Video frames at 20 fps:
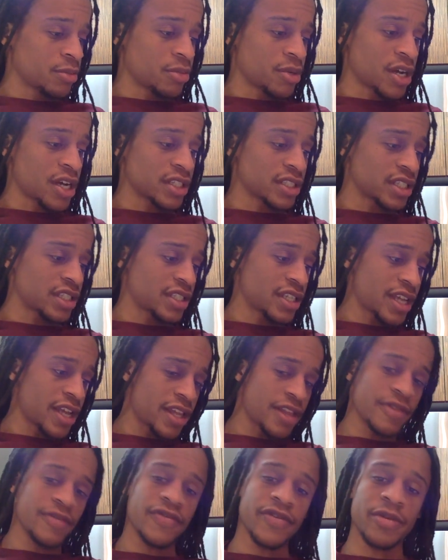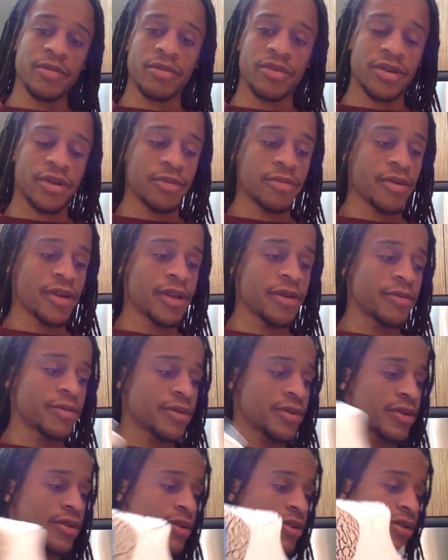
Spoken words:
box has the elephant print paper.